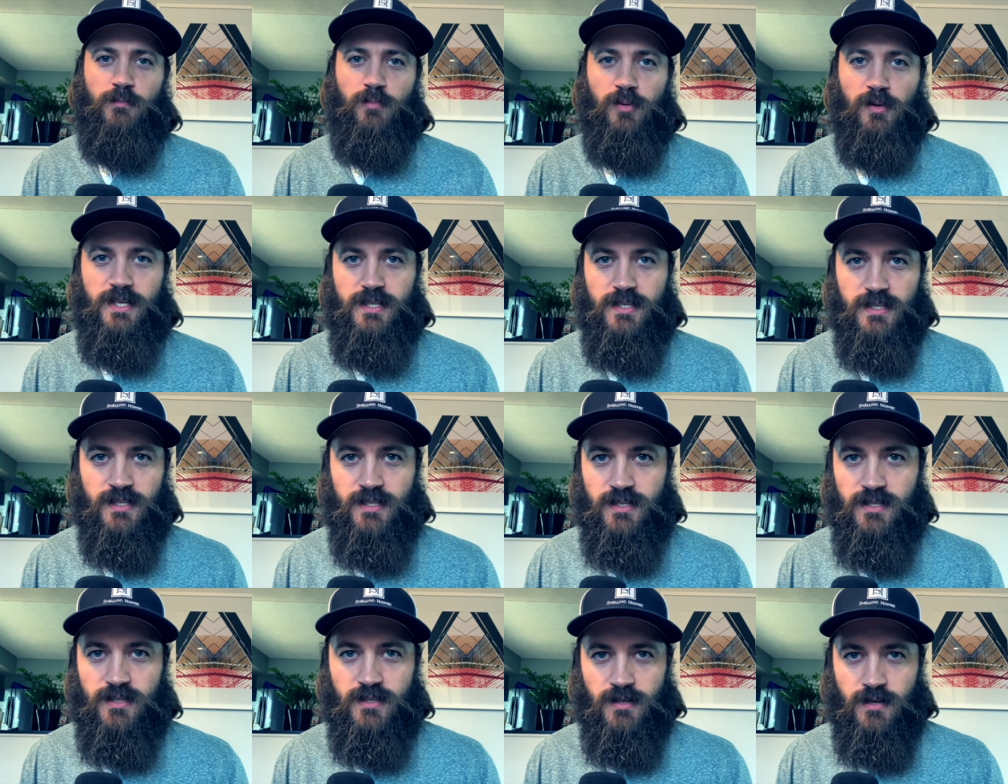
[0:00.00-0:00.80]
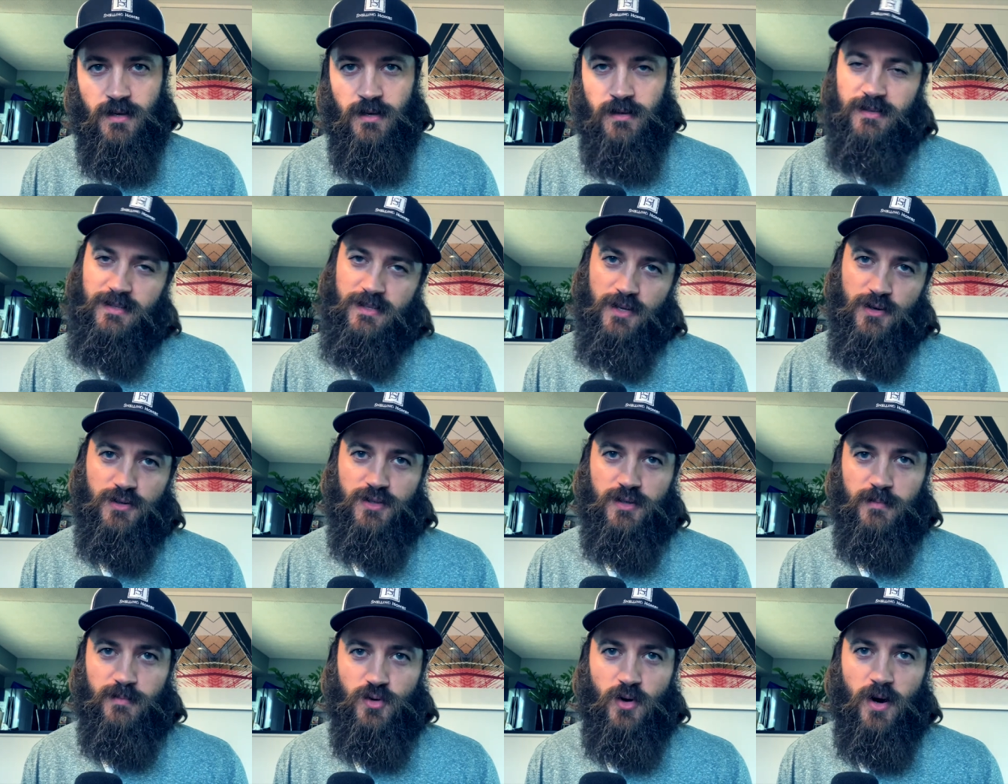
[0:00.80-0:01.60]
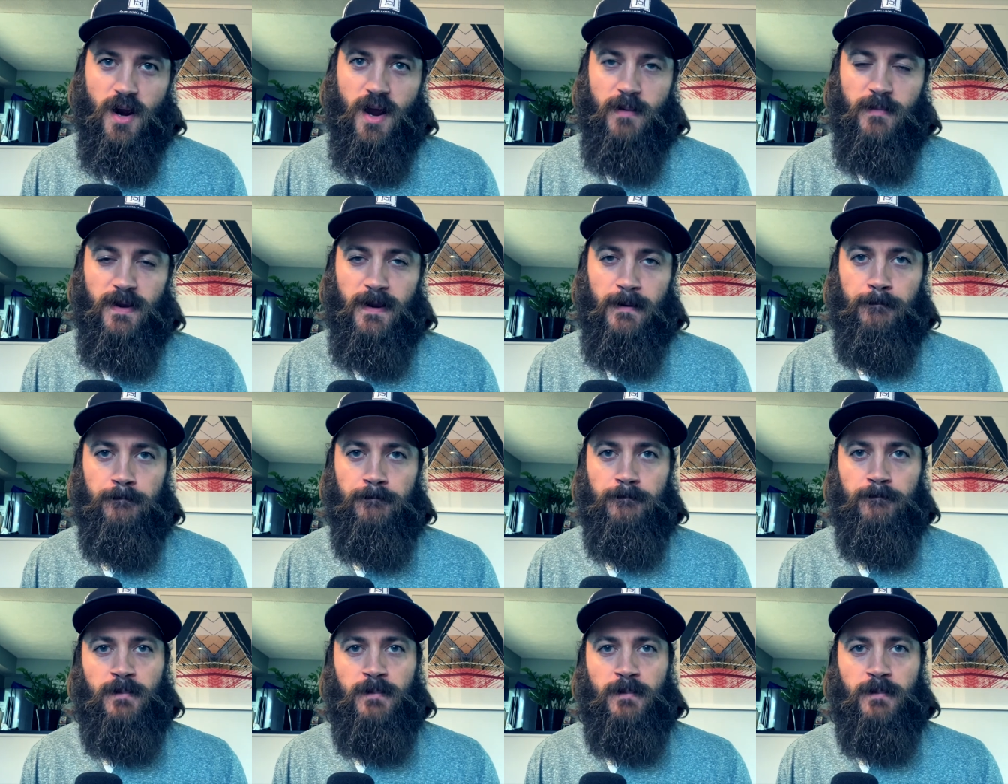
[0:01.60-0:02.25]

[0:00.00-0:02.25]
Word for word: Please consider subscribing,